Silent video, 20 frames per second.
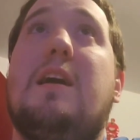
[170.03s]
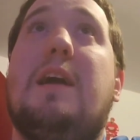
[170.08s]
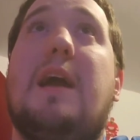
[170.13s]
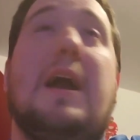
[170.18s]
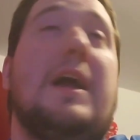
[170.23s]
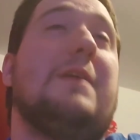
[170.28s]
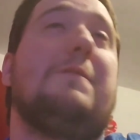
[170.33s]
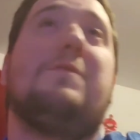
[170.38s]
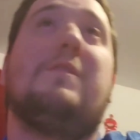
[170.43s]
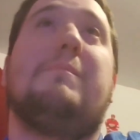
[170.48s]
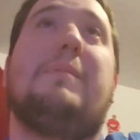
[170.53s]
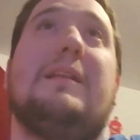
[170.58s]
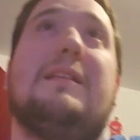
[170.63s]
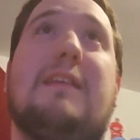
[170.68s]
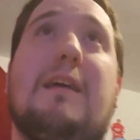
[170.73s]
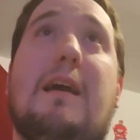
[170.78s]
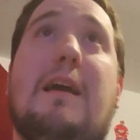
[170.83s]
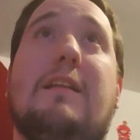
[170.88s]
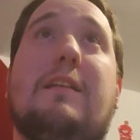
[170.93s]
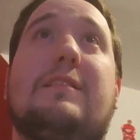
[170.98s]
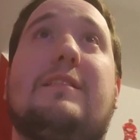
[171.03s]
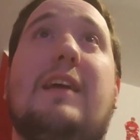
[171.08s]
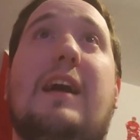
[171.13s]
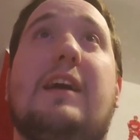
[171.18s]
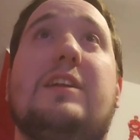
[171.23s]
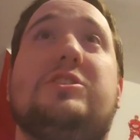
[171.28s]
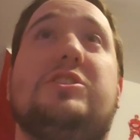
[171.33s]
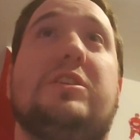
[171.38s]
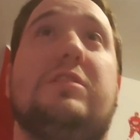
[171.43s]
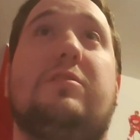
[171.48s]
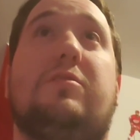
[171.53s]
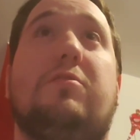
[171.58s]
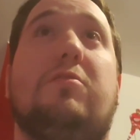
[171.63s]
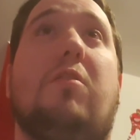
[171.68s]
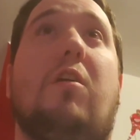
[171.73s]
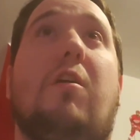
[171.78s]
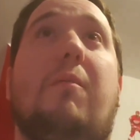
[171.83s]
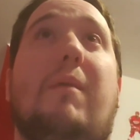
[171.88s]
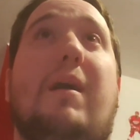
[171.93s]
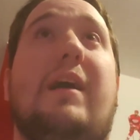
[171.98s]
And if you've been paying attention to
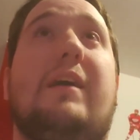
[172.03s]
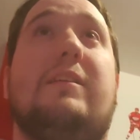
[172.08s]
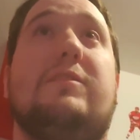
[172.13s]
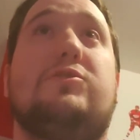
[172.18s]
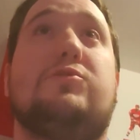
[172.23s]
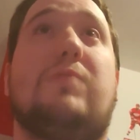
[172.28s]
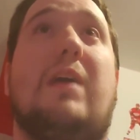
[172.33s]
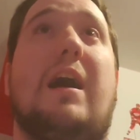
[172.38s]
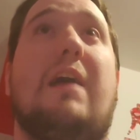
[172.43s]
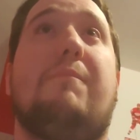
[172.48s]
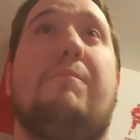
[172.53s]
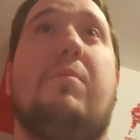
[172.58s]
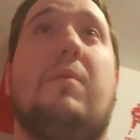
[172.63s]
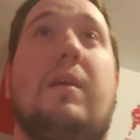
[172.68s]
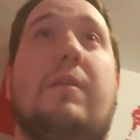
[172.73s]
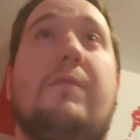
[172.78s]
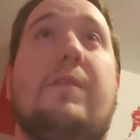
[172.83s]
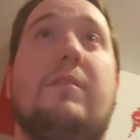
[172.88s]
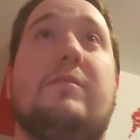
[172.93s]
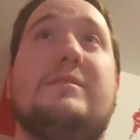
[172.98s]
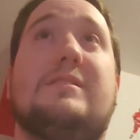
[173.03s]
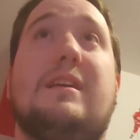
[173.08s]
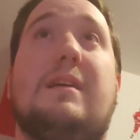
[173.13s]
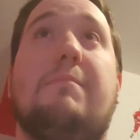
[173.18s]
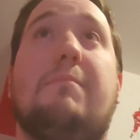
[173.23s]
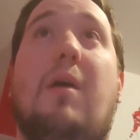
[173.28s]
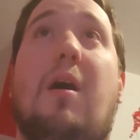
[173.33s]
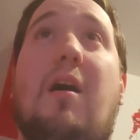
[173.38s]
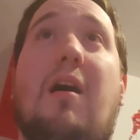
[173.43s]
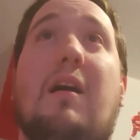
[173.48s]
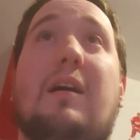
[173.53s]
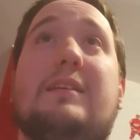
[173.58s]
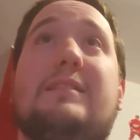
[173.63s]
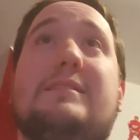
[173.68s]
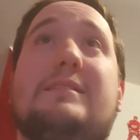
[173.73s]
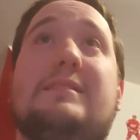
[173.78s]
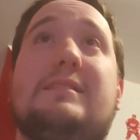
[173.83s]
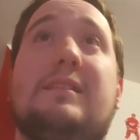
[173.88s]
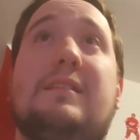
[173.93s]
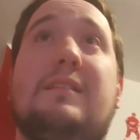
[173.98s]
all my draft previews and
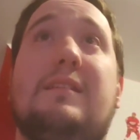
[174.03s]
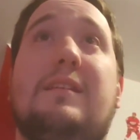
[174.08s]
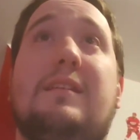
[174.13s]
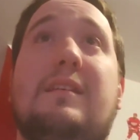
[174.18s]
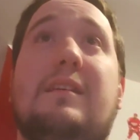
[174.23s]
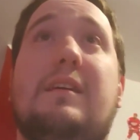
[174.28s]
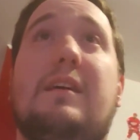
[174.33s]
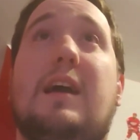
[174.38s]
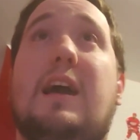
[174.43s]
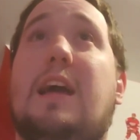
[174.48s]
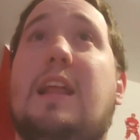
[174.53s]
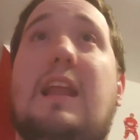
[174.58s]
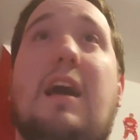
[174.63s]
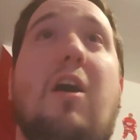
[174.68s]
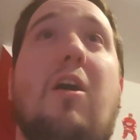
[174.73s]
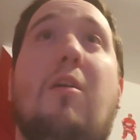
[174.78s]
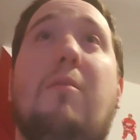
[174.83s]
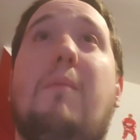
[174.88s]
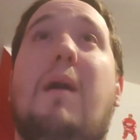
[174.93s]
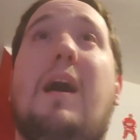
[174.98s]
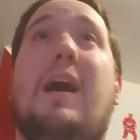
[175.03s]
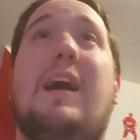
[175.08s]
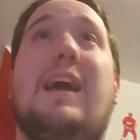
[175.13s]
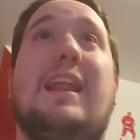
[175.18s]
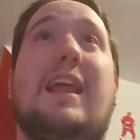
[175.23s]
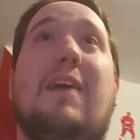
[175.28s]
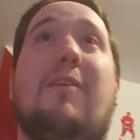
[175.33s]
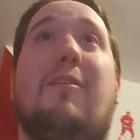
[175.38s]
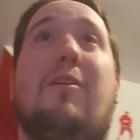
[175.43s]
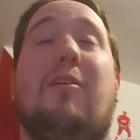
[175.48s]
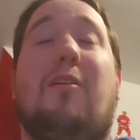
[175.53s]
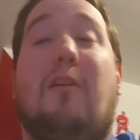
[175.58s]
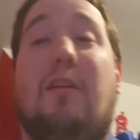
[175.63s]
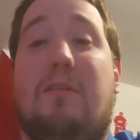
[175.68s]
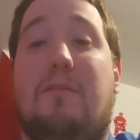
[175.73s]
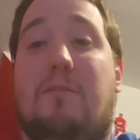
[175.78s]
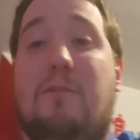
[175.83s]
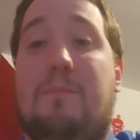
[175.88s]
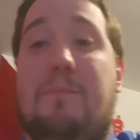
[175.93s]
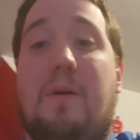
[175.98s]
mocks and all
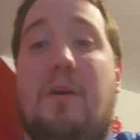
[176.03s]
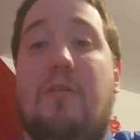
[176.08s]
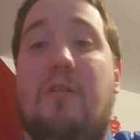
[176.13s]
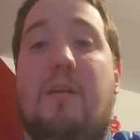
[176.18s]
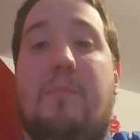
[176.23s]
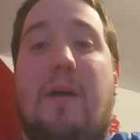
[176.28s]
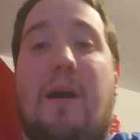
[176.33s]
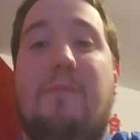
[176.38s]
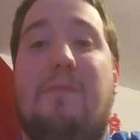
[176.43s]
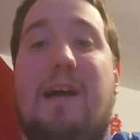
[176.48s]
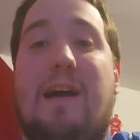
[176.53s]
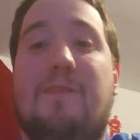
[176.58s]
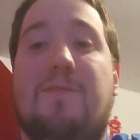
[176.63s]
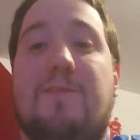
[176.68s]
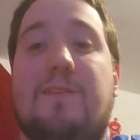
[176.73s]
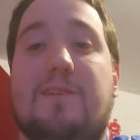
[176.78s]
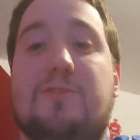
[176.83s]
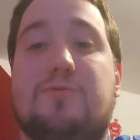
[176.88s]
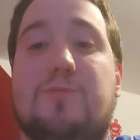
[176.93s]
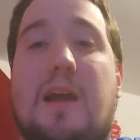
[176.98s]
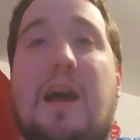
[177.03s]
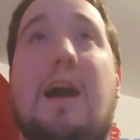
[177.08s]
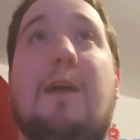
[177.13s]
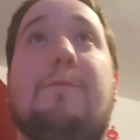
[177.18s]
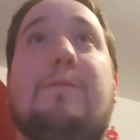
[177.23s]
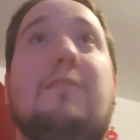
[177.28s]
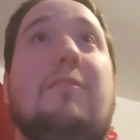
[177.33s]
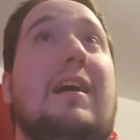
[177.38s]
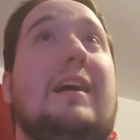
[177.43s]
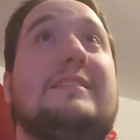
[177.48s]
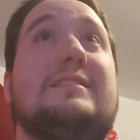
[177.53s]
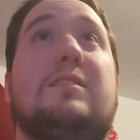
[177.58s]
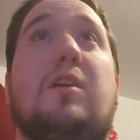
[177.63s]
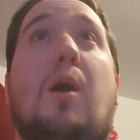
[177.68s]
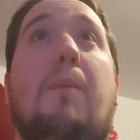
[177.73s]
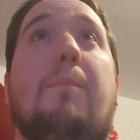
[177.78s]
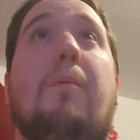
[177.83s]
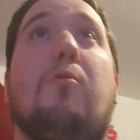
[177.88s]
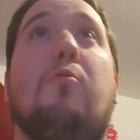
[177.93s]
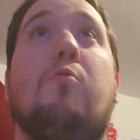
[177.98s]
the build-up I've had for the draft the last
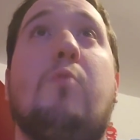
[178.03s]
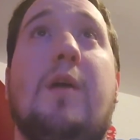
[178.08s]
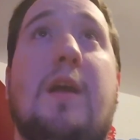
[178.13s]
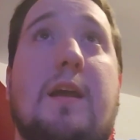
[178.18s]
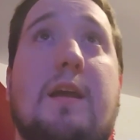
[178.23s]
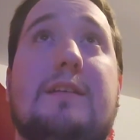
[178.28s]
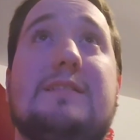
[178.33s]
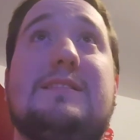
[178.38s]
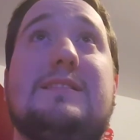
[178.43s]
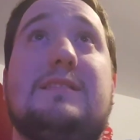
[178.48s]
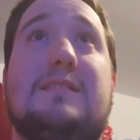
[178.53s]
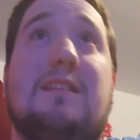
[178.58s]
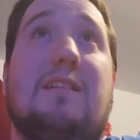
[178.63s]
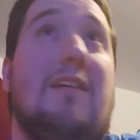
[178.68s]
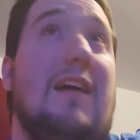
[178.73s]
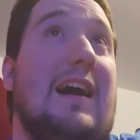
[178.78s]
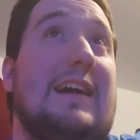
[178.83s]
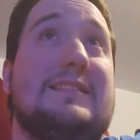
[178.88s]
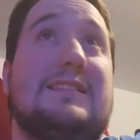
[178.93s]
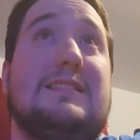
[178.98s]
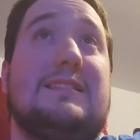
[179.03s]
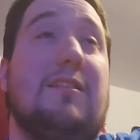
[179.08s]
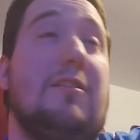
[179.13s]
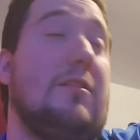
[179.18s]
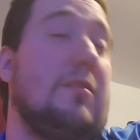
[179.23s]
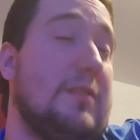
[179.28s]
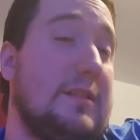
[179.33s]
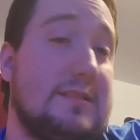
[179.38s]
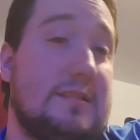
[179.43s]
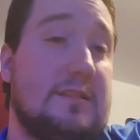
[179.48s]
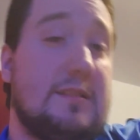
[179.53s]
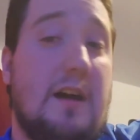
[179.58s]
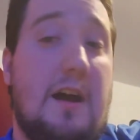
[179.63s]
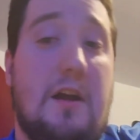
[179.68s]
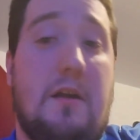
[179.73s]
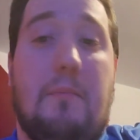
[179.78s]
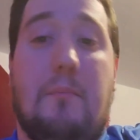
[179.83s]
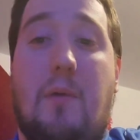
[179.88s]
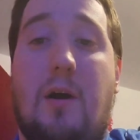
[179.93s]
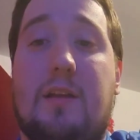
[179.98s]
couple weeks, this
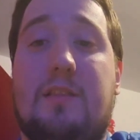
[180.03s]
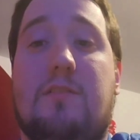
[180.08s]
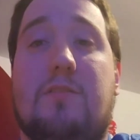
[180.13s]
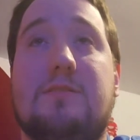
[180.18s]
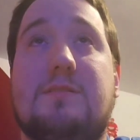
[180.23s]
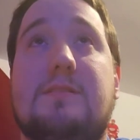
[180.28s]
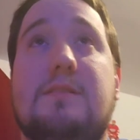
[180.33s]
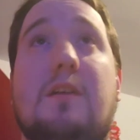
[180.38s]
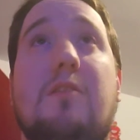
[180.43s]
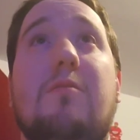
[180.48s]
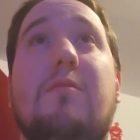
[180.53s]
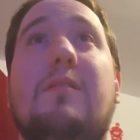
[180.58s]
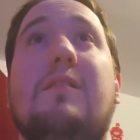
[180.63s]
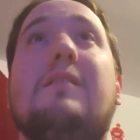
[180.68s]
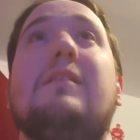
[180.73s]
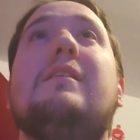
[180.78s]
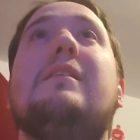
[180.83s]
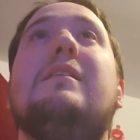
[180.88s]
entire month or so,